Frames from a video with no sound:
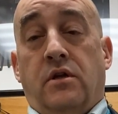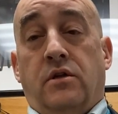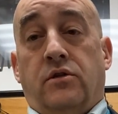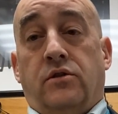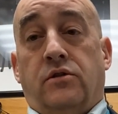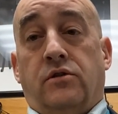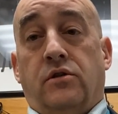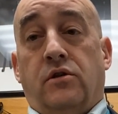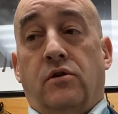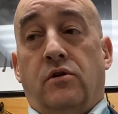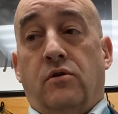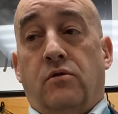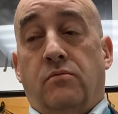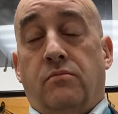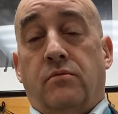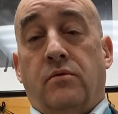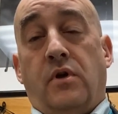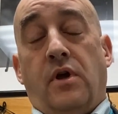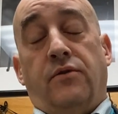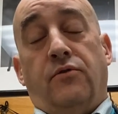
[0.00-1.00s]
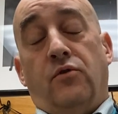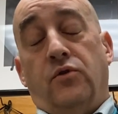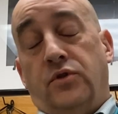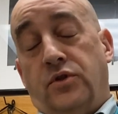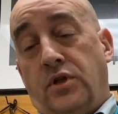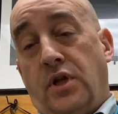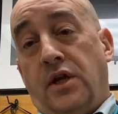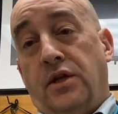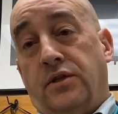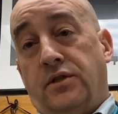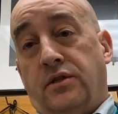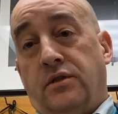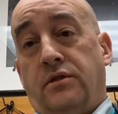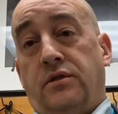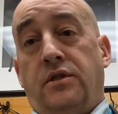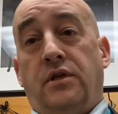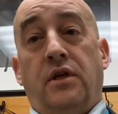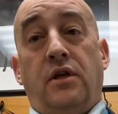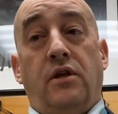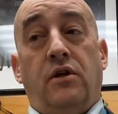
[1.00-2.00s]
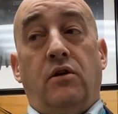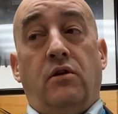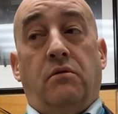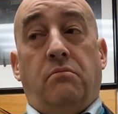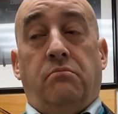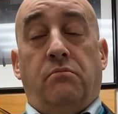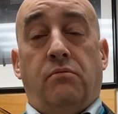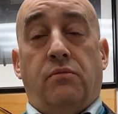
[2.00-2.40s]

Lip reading: So, and those states see